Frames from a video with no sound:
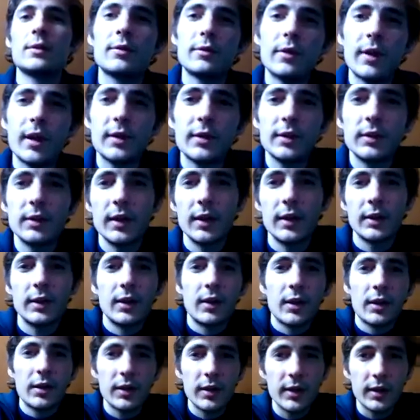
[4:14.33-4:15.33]

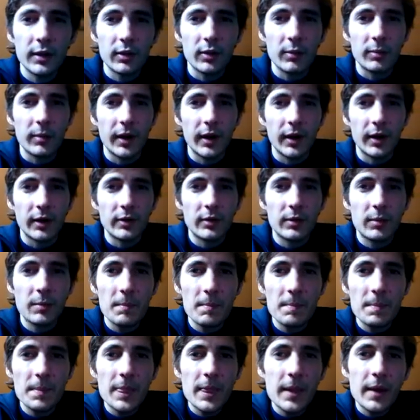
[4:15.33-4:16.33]
fascinating thing about
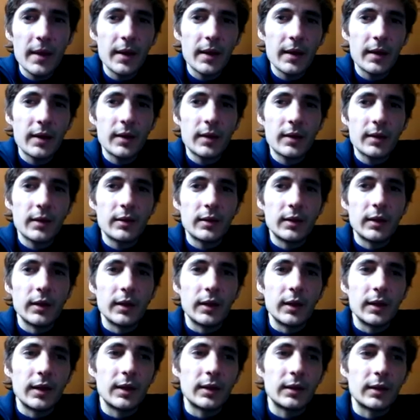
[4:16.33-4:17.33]

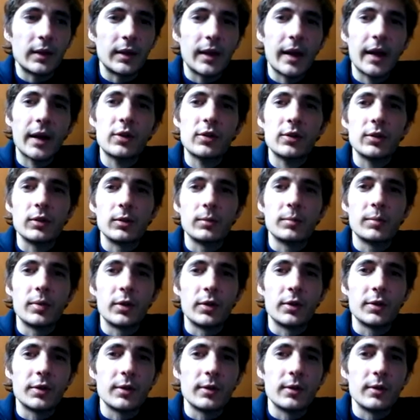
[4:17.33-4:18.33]
the intellectual
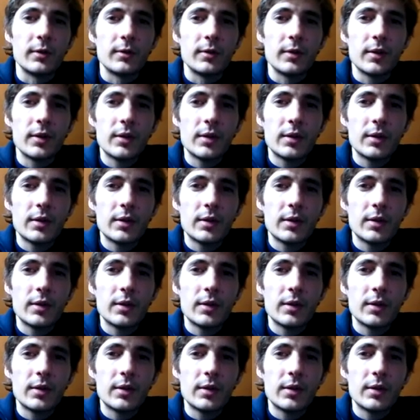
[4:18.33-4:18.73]
pursuit,